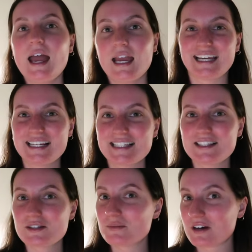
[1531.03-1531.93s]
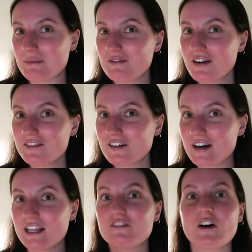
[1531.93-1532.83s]
And like I said, subscribe if you haven't
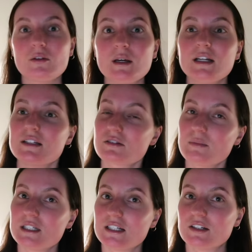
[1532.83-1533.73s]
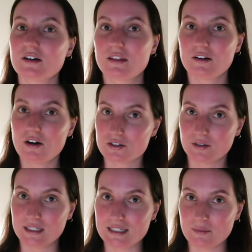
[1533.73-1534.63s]
already. Follow me on Instagram and TikTok. They're also
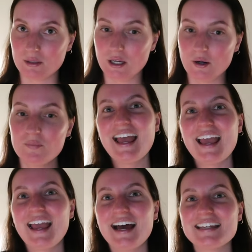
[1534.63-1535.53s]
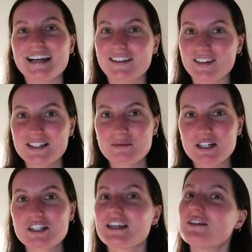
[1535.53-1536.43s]
linked down below. And I love you guys so
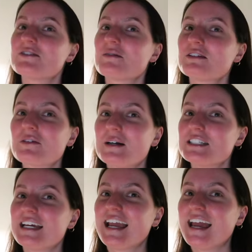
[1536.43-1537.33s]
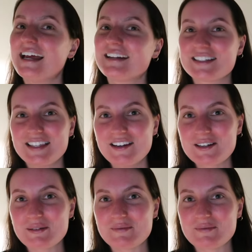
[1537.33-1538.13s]
much. Thank you so much for watching and I'll see you in the next